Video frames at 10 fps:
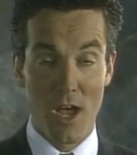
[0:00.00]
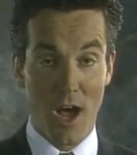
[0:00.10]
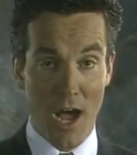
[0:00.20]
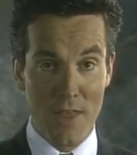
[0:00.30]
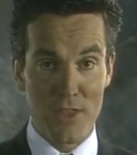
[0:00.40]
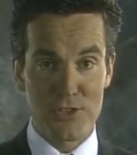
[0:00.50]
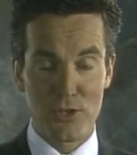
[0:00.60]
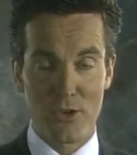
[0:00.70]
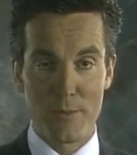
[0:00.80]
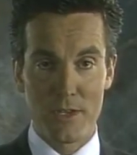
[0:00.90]
On this
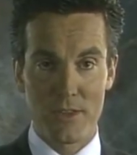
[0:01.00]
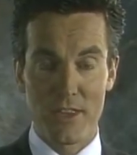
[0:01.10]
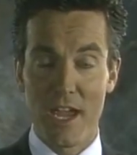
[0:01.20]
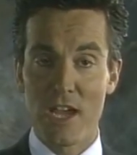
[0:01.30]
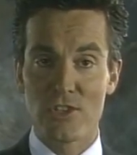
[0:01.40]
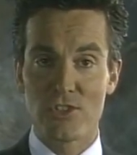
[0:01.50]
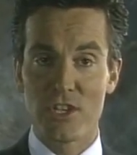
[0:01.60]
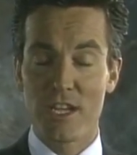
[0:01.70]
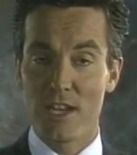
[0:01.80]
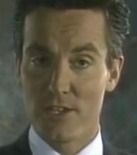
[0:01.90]
agreement, the
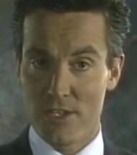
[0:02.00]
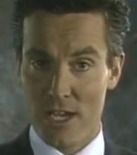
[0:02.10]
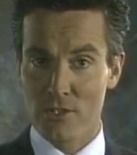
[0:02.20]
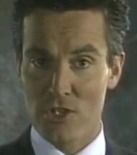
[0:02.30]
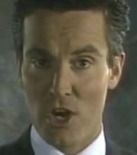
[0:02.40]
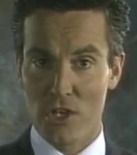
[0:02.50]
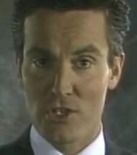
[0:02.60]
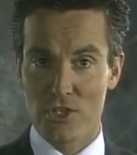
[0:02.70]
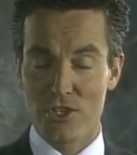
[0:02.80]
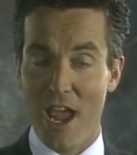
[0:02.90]
agency can detail
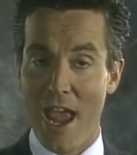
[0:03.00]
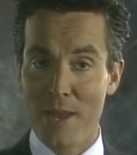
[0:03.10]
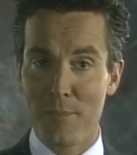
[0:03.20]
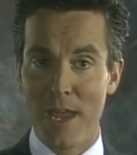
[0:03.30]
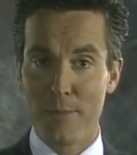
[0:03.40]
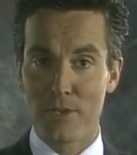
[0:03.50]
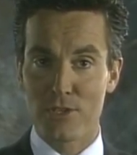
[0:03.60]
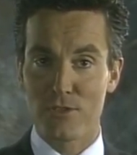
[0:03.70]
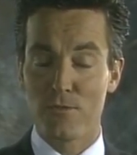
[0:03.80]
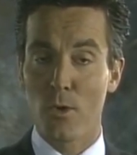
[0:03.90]
charges and
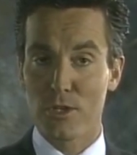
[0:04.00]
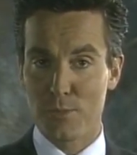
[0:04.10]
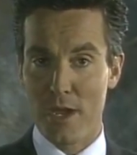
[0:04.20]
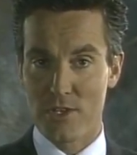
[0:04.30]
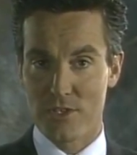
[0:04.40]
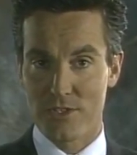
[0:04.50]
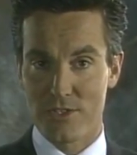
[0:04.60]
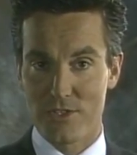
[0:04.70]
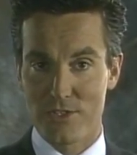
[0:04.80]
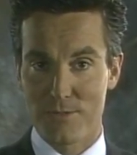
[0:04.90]
payments for its
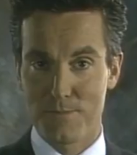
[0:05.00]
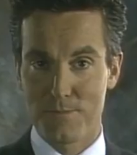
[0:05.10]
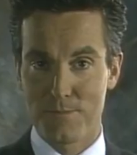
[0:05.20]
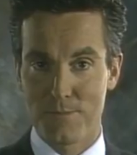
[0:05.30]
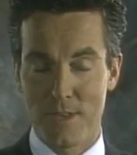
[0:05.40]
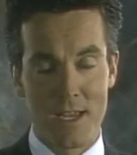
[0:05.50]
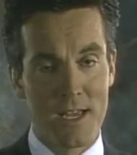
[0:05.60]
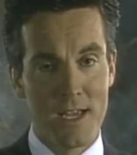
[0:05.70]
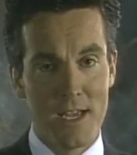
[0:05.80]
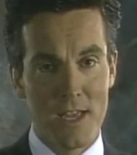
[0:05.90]
patients.
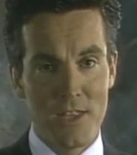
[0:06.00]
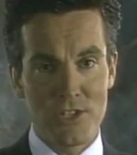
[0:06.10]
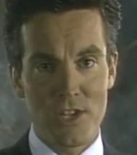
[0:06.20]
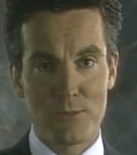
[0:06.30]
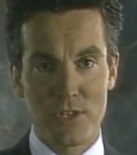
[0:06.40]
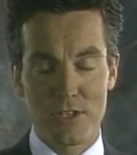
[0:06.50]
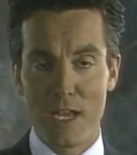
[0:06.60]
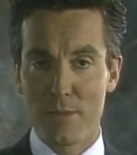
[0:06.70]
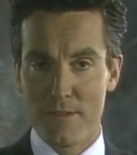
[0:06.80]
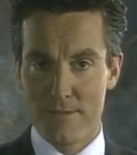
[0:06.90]
This subject
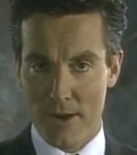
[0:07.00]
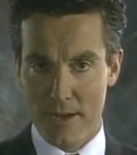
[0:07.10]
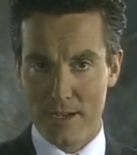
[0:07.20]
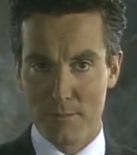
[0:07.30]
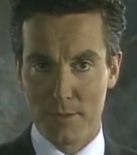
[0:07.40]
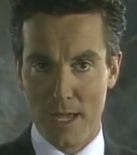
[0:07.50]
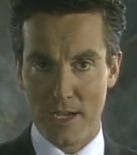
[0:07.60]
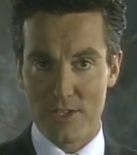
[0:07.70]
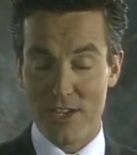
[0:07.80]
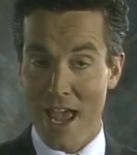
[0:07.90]
can be very
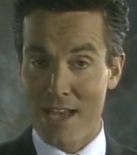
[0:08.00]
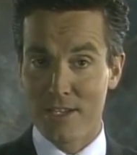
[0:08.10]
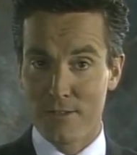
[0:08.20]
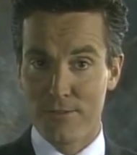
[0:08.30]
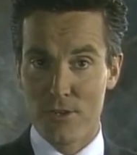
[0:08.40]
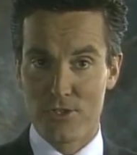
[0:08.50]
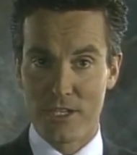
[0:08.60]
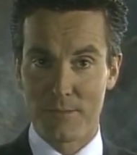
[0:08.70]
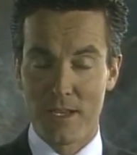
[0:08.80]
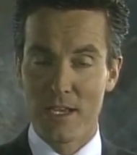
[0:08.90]
complex and
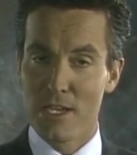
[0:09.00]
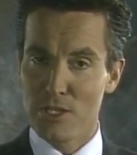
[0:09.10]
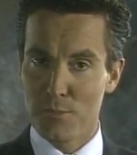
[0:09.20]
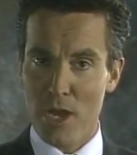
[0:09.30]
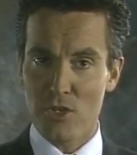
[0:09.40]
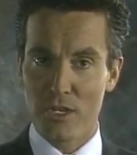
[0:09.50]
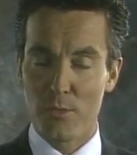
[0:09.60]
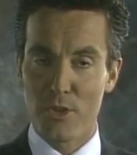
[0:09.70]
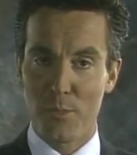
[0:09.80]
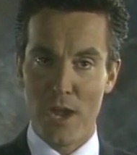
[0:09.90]
confusing, especially
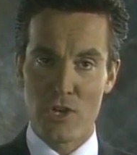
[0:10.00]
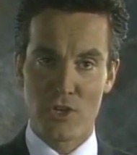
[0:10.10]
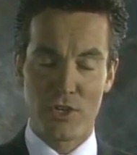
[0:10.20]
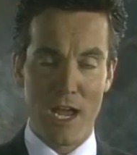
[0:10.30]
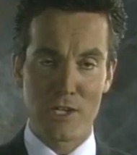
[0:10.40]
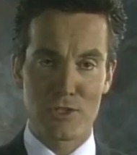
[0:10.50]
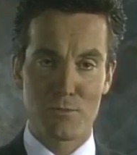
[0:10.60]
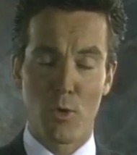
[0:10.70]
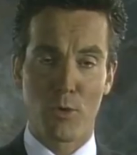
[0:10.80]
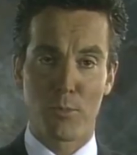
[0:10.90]
when the patient has
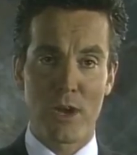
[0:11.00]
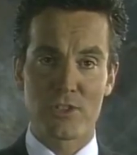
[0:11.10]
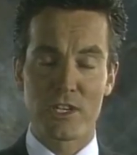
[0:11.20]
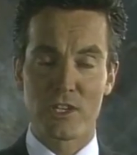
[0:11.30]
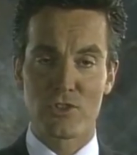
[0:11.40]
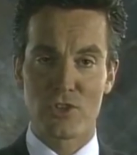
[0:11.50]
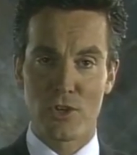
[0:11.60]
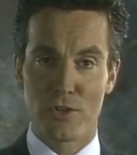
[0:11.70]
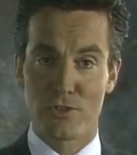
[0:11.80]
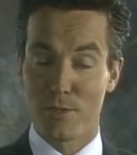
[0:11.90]
more pressing
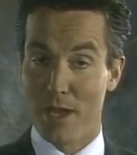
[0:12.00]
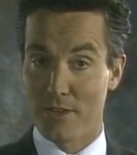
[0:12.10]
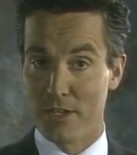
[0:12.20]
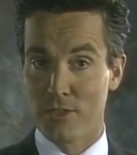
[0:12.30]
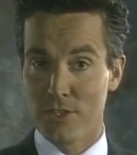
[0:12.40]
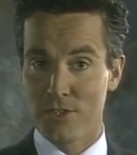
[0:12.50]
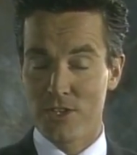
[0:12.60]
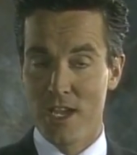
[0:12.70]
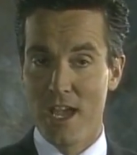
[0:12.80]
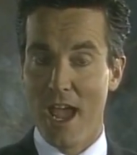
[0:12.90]
concerns about illness
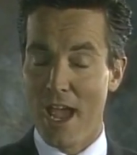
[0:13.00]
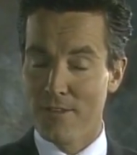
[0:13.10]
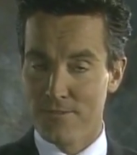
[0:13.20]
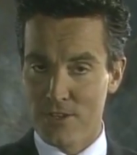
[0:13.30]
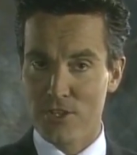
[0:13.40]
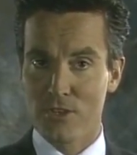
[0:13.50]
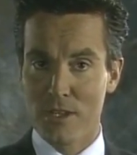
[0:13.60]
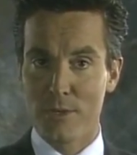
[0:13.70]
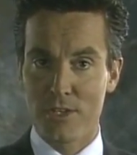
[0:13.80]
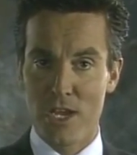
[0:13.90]
and physical
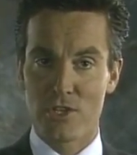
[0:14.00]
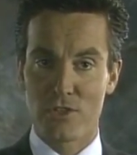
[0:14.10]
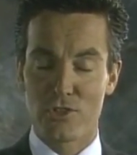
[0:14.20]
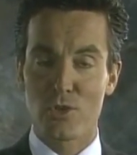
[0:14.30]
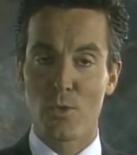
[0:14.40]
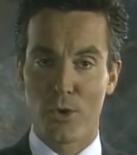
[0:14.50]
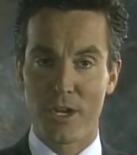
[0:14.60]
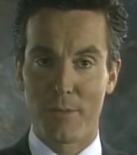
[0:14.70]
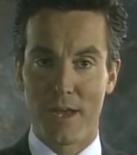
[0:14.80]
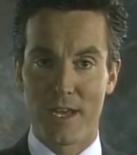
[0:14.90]
limitations to
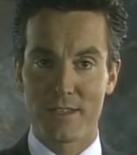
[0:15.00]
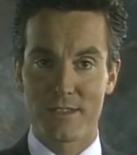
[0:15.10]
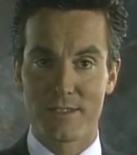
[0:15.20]
worry about.